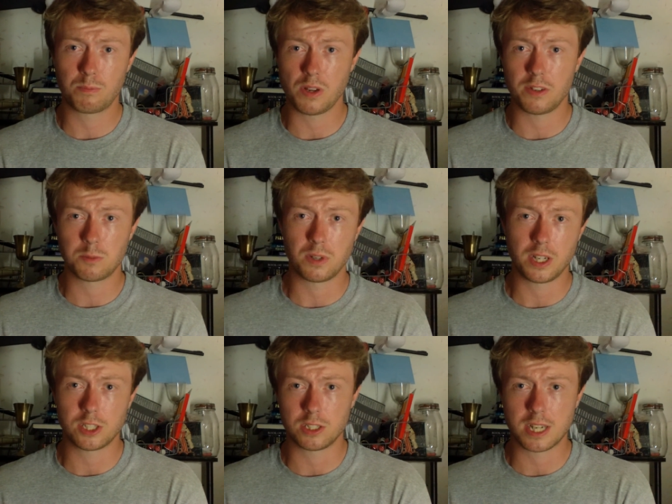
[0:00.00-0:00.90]
previous
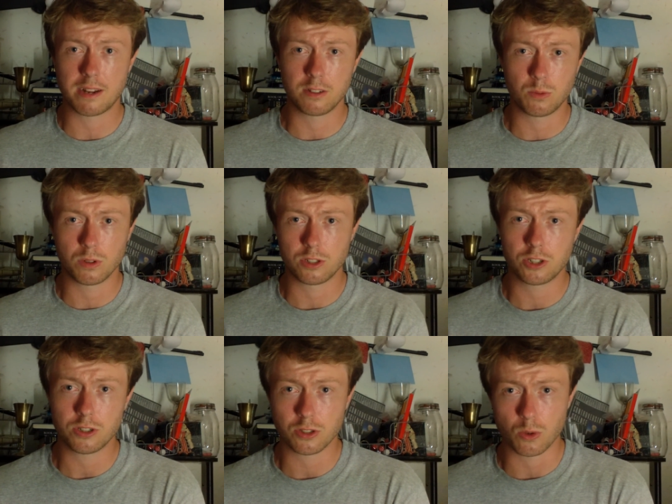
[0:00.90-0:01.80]
predictions counting towards
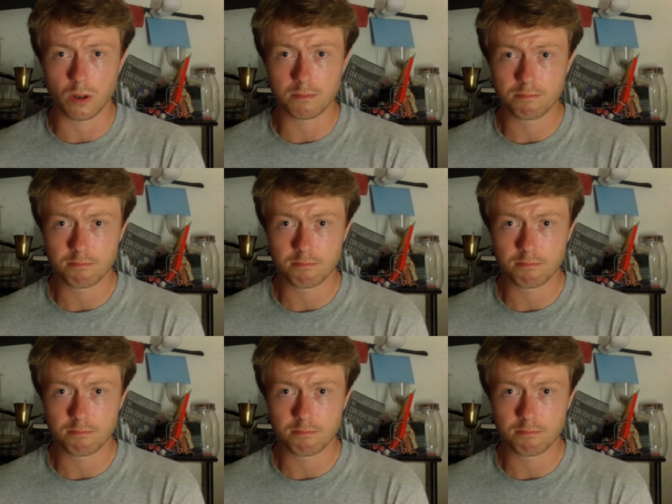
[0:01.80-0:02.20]
your shirt score.